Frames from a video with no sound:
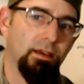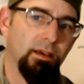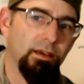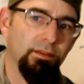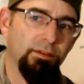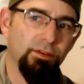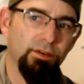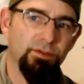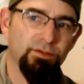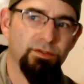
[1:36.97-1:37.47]

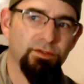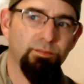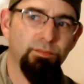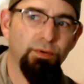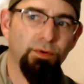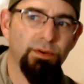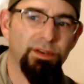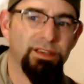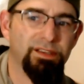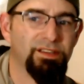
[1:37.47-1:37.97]
Those
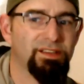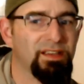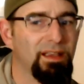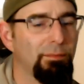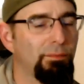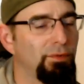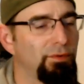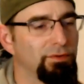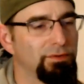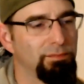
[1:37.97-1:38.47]

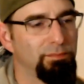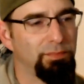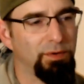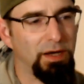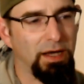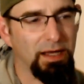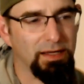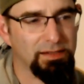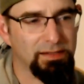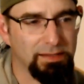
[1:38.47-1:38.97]
pre-assembled
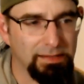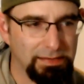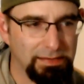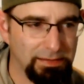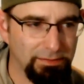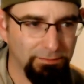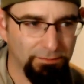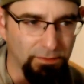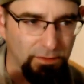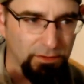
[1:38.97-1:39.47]

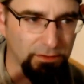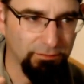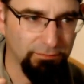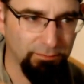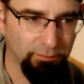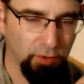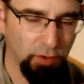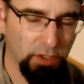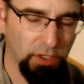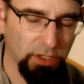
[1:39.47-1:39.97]
boxes full
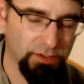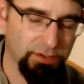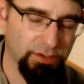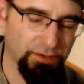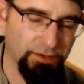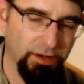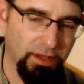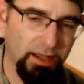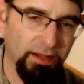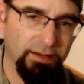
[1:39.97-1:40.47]
of parts are
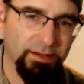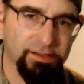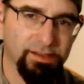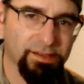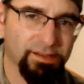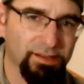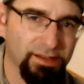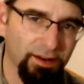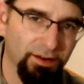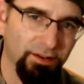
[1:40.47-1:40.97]
not
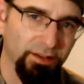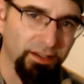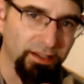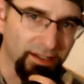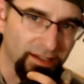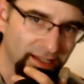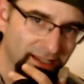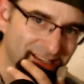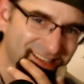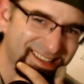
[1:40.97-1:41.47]
necessarily
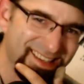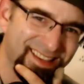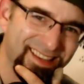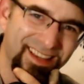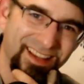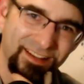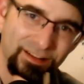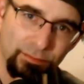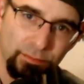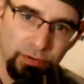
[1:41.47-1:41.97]
an easy
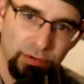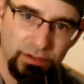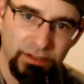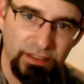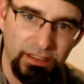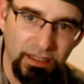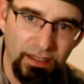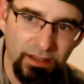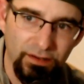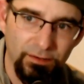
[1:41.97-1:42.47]
thing to put
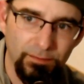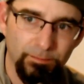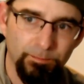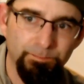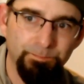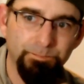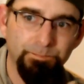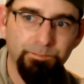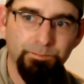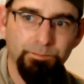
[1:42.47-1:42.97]
together,
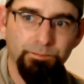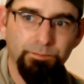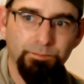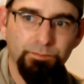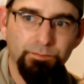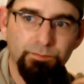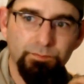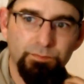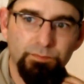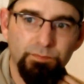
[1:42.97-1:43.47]

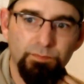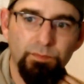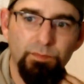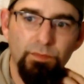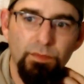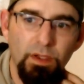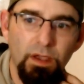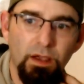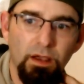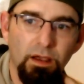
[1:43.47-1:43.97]

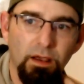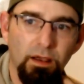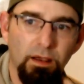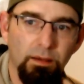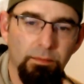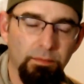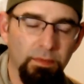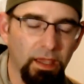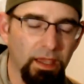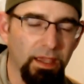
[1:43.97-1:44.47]

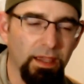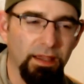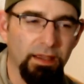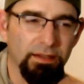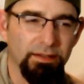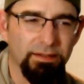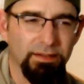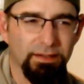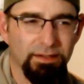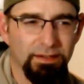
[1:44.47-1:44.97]

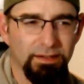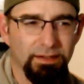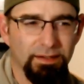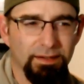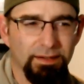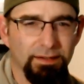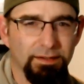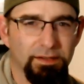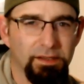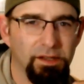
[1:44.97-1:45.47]
and
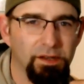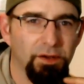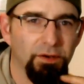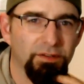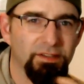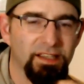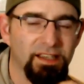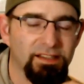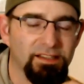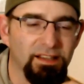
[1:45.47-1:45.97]
you know, it
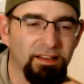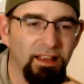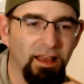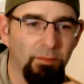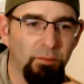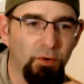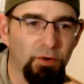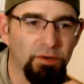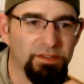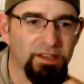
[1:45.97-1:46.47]
takes a lot
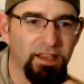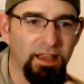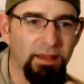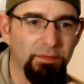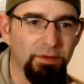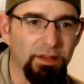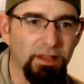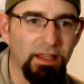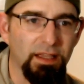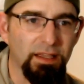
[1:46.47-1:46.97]
more time
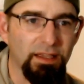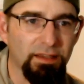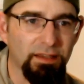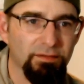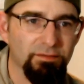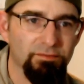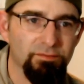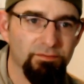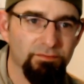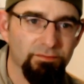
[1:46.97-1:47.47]
to, like,
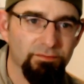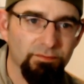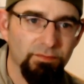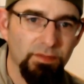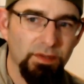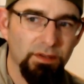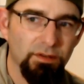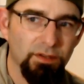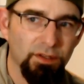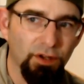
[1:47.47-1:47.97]

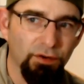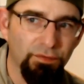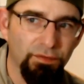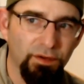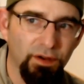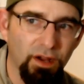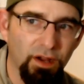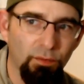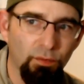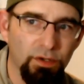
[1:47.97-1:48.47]
you know,
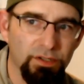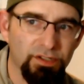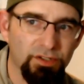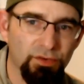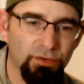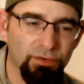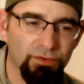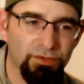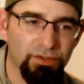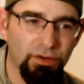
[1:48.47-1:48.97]
figure out what
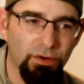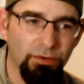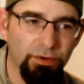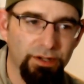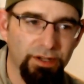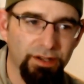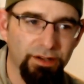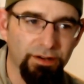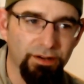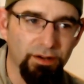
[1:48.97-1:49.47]
screws go in
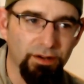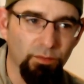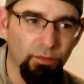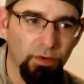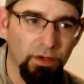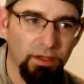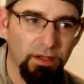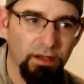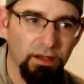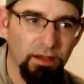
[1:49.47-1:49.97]
here and
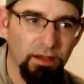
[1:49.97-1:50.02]
what